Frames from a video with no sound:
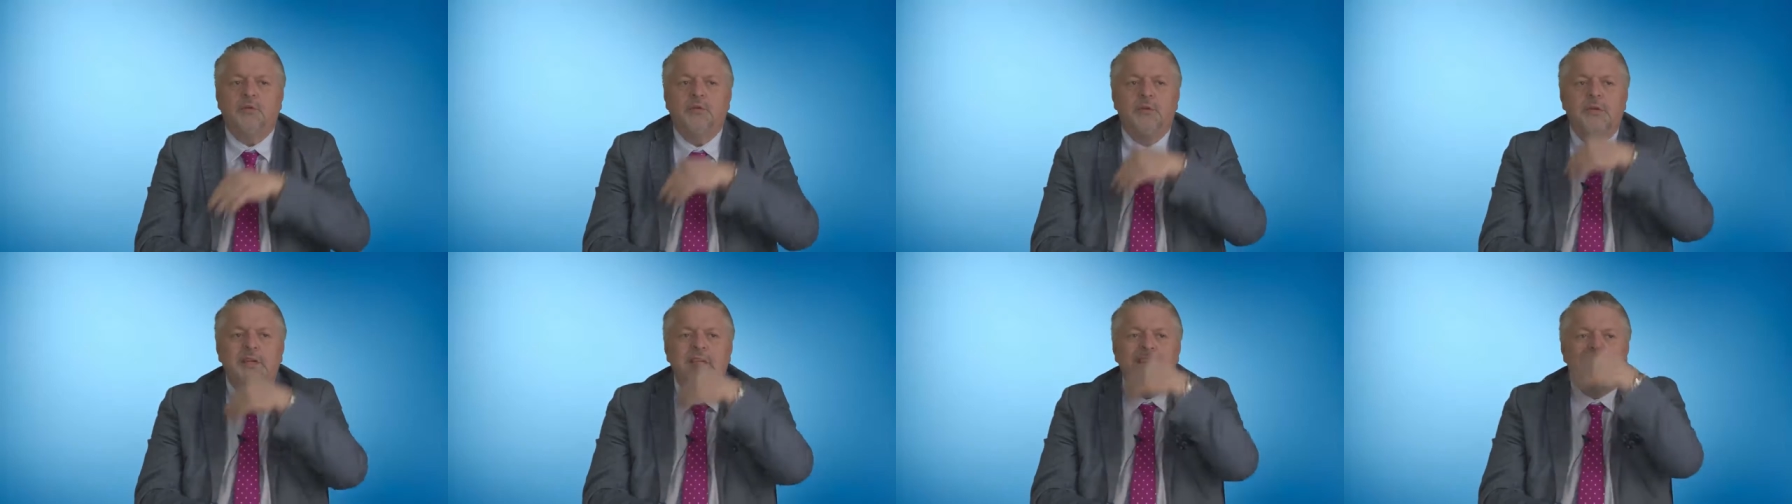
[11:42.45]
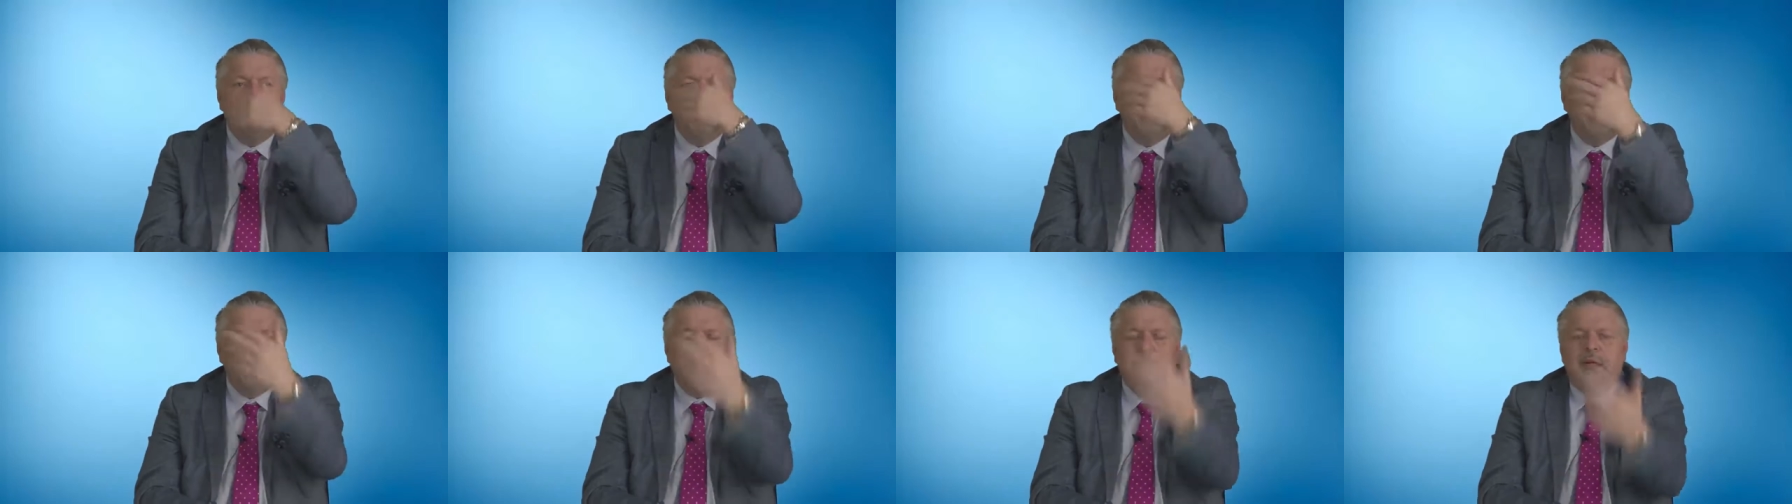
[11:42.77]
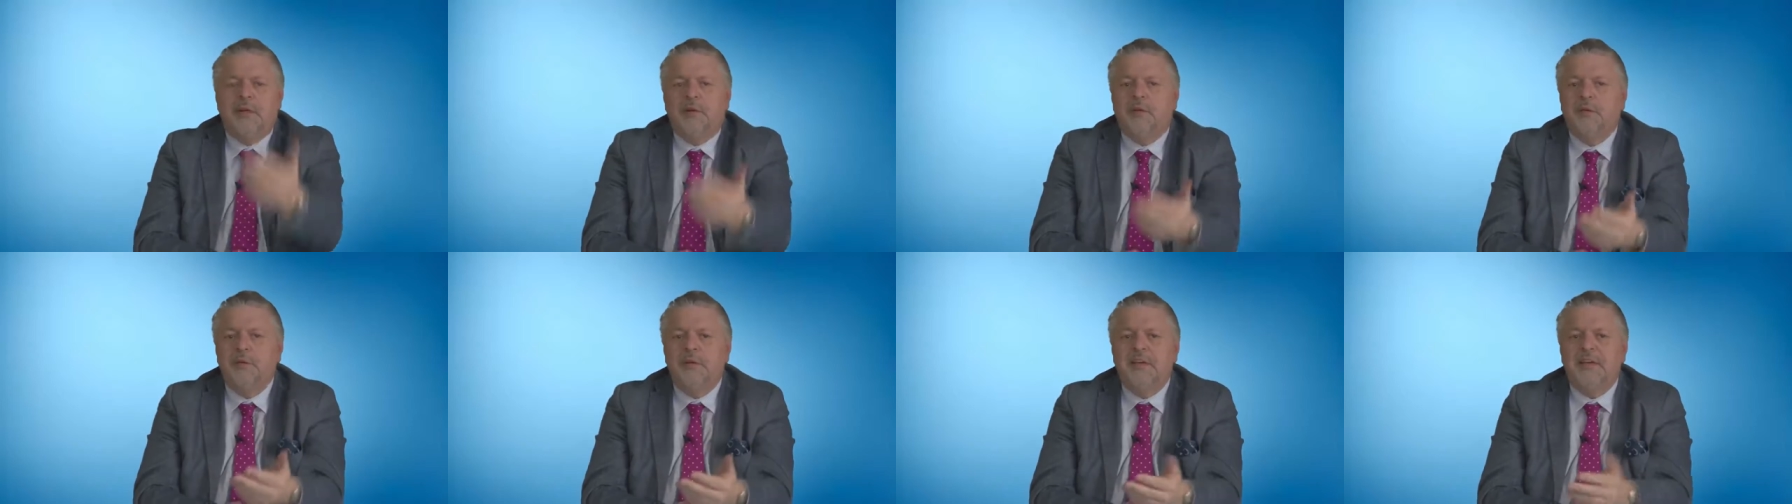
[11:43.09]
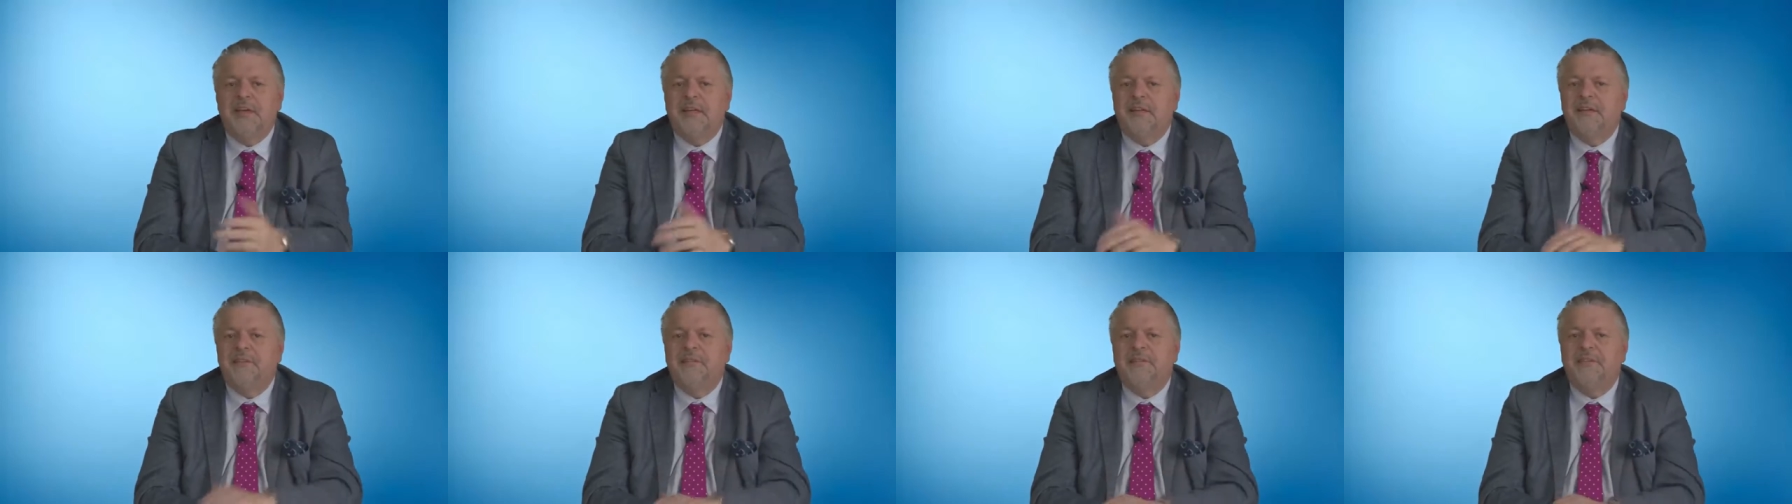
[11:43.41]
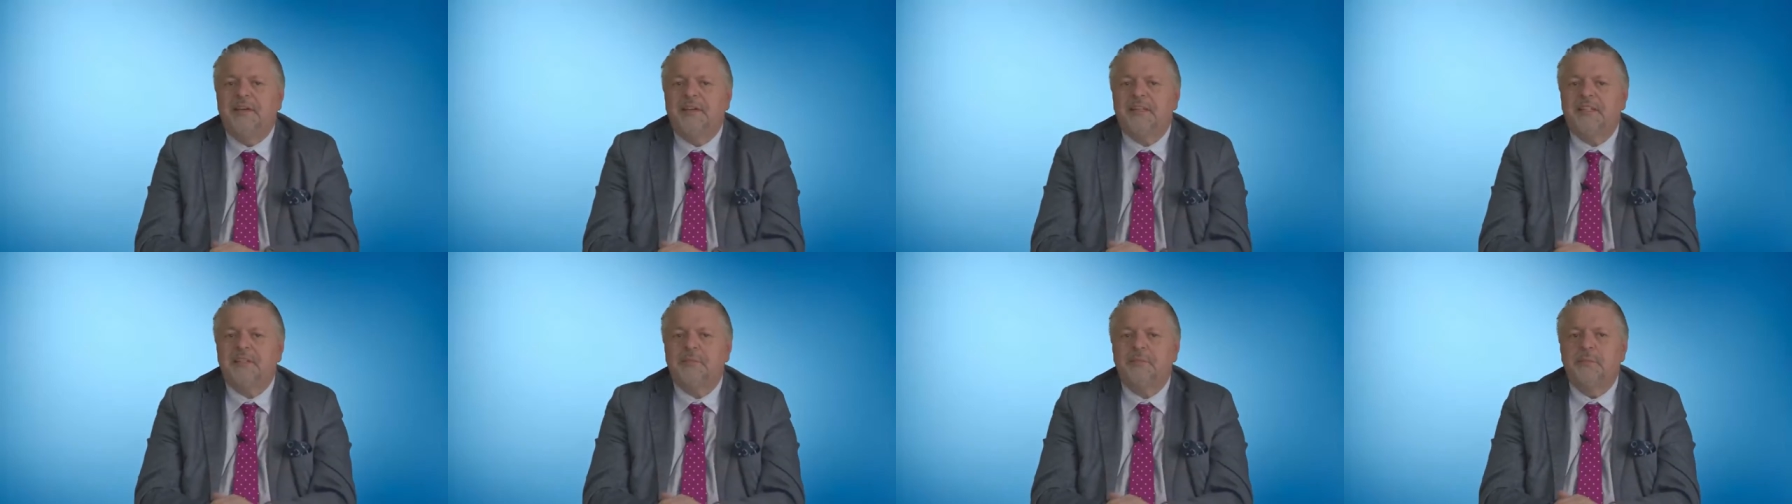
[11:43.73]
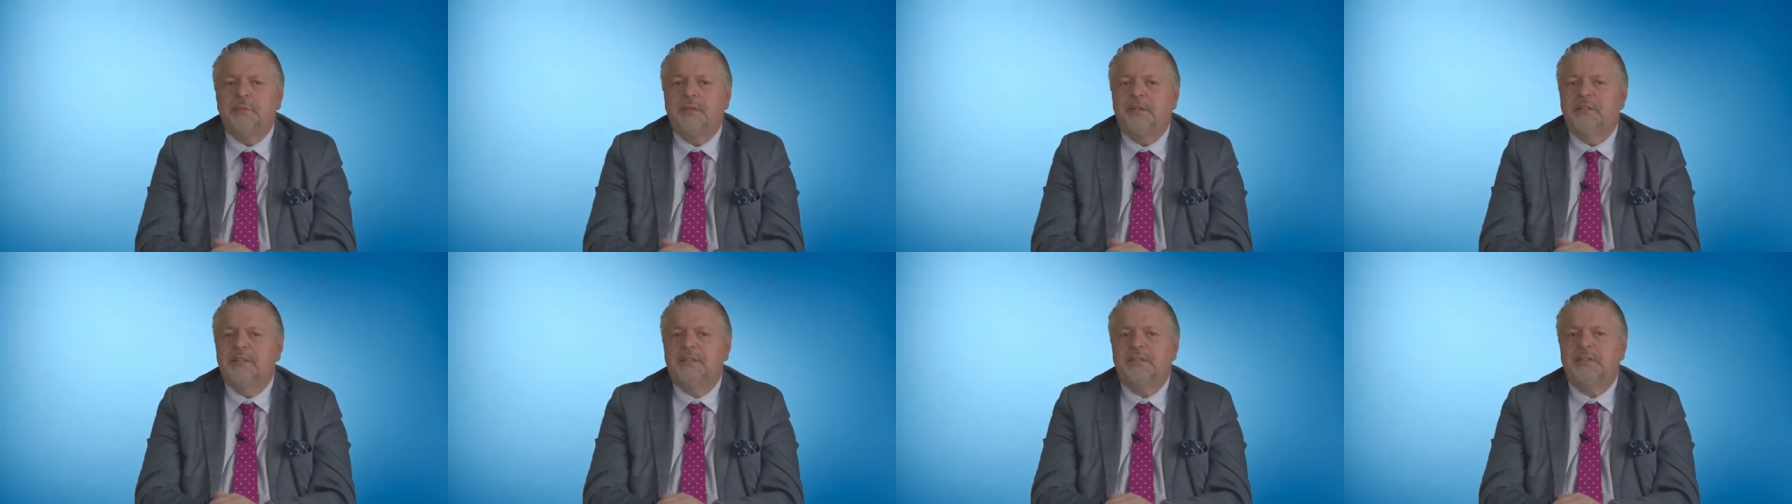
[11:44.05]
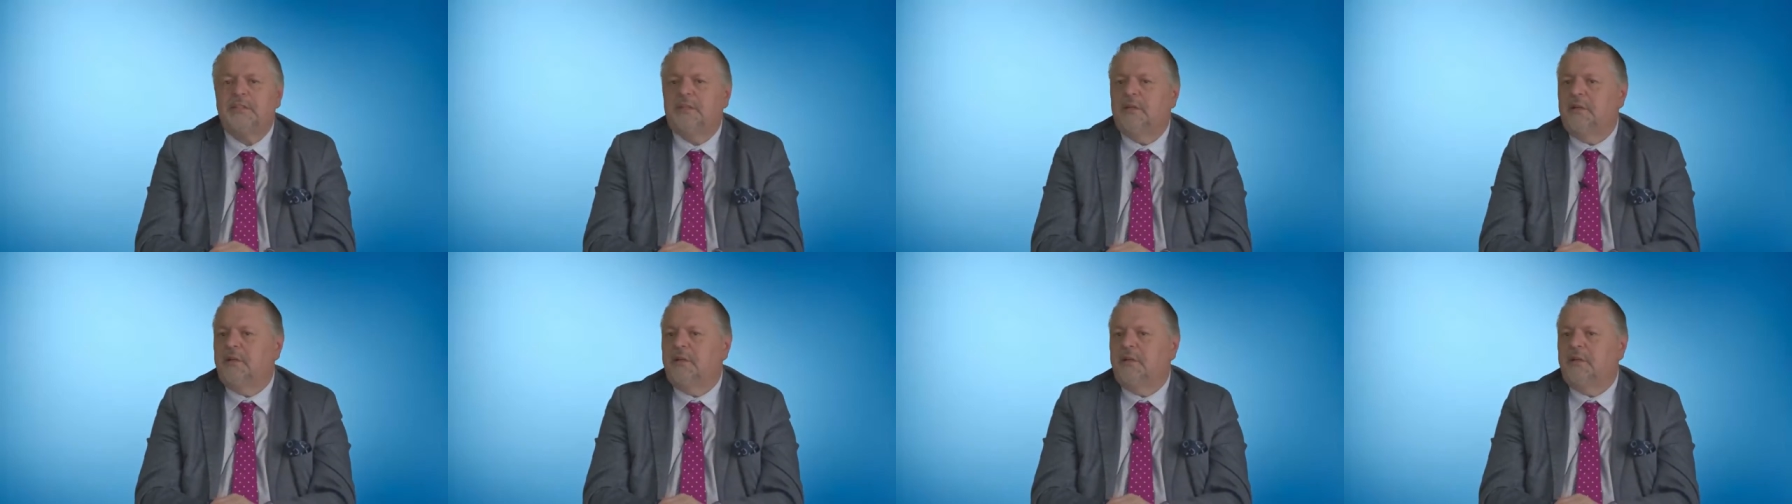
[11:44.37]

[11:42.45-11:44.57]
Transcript: re reinvestment.